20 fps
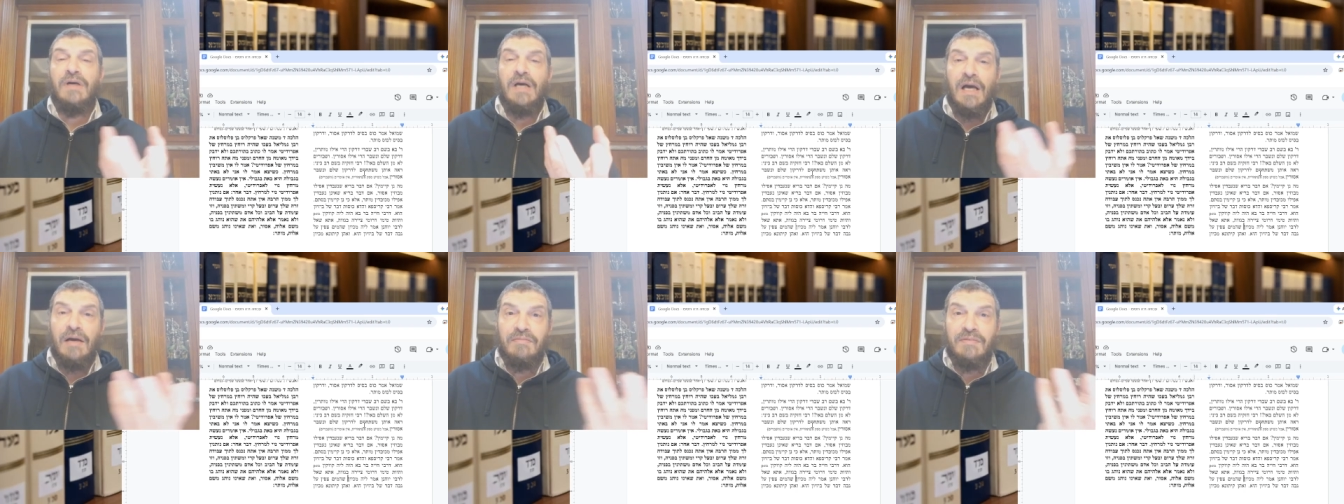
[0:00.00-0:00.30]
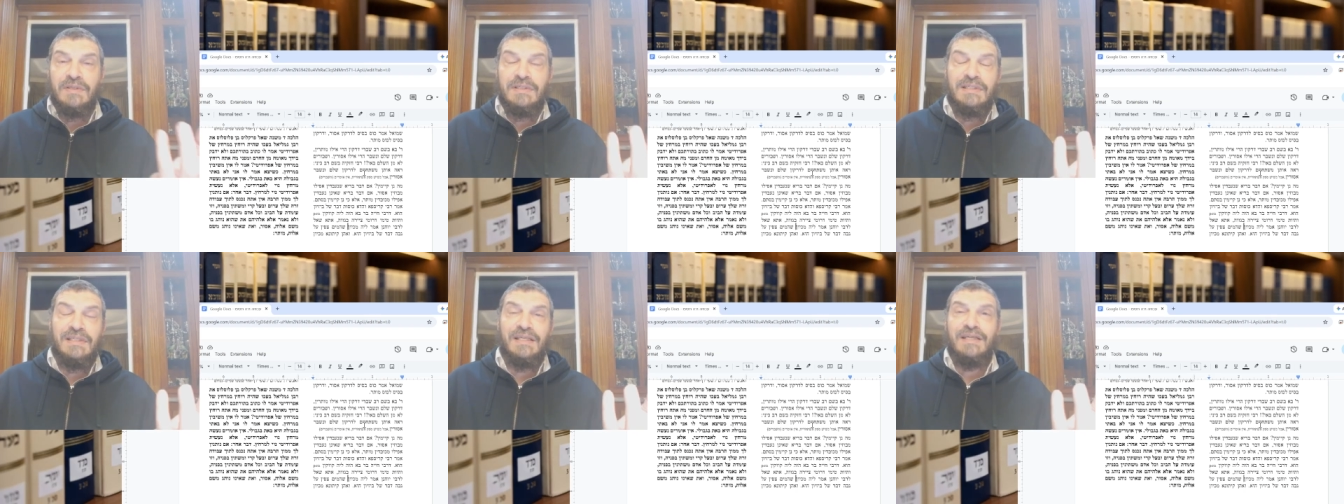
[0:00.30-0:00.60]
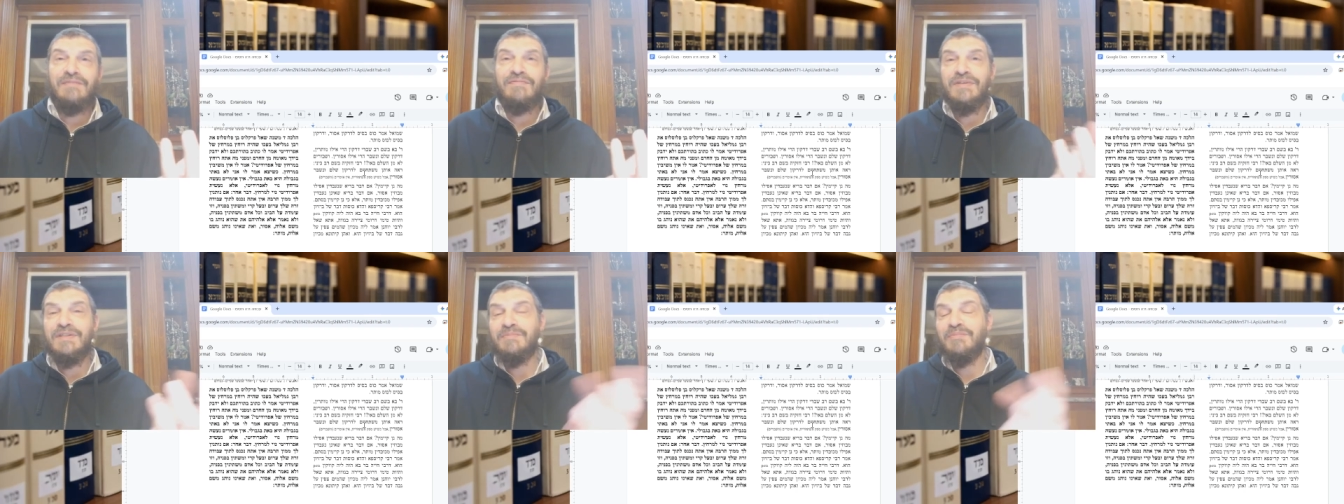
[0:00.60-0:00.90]
Obviously,
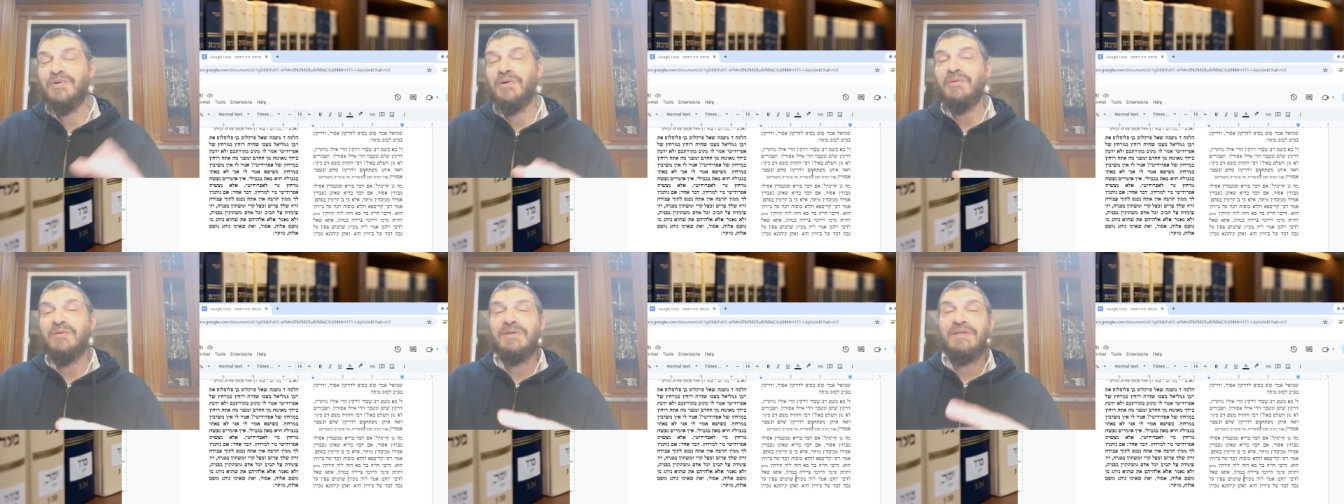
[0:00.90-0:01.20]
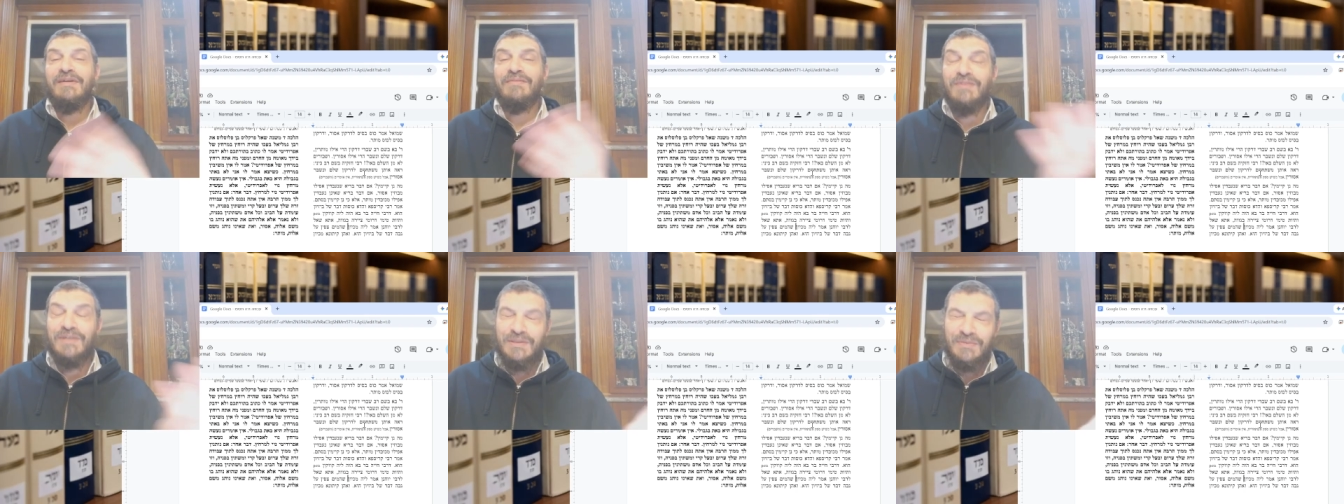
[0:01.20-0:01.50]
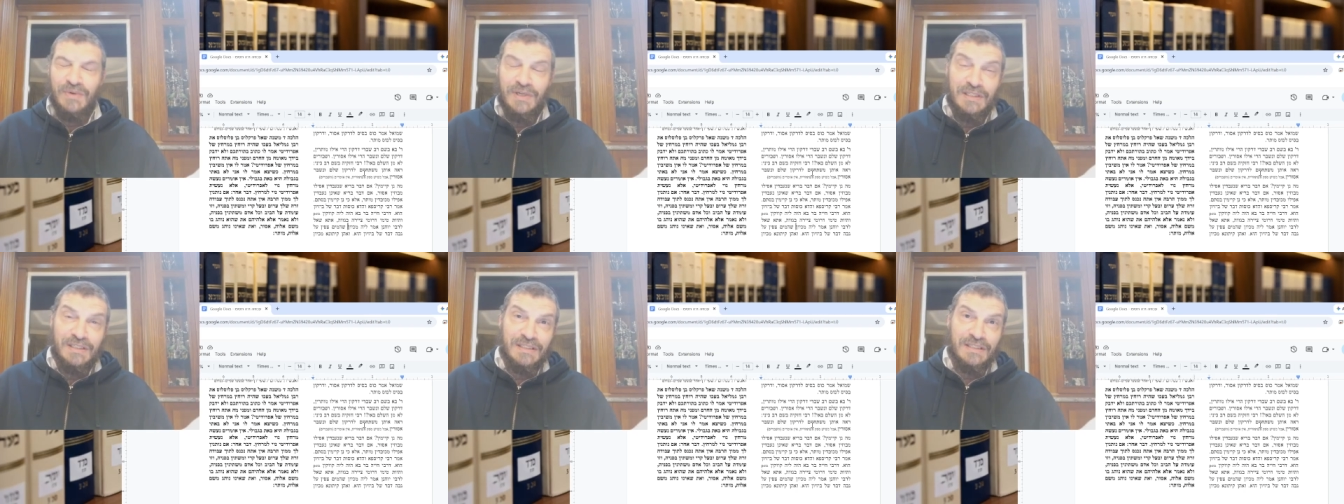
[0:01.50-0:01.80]
if it's broken, it was
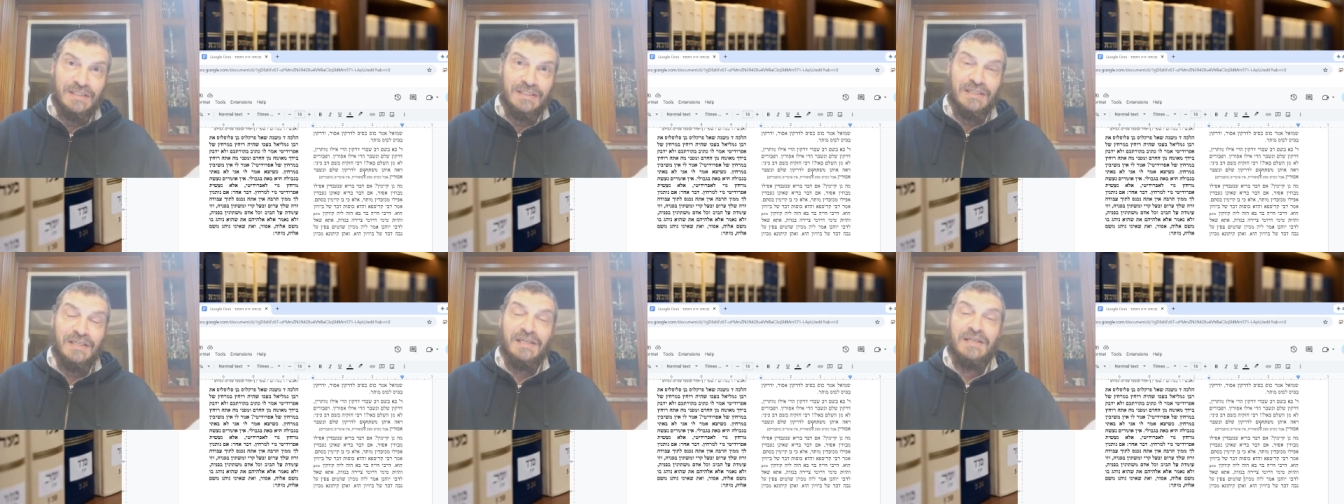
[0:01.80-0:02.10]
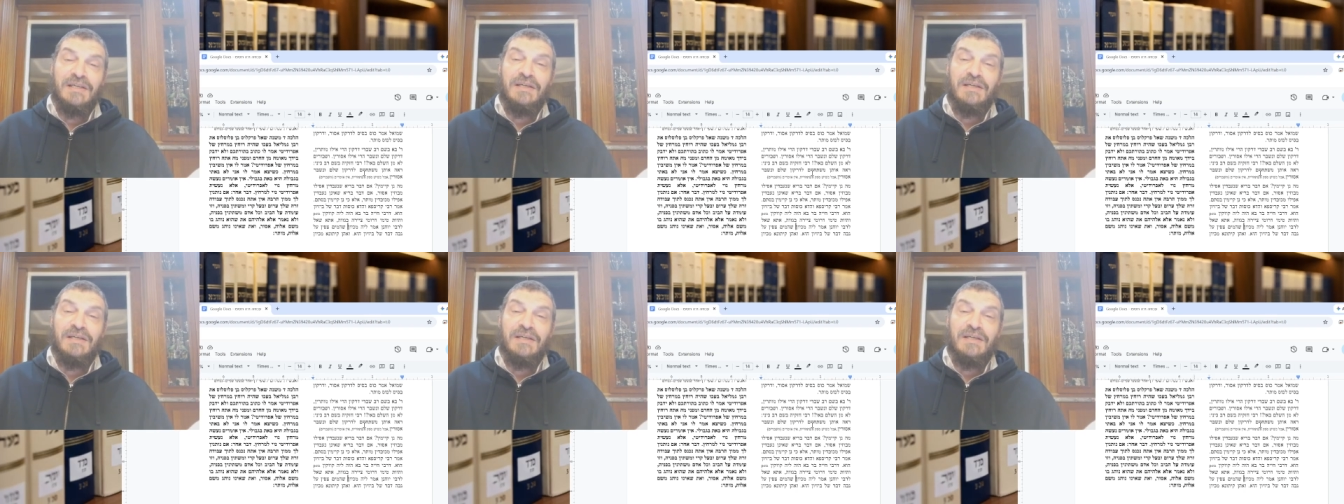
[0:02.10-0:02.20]
once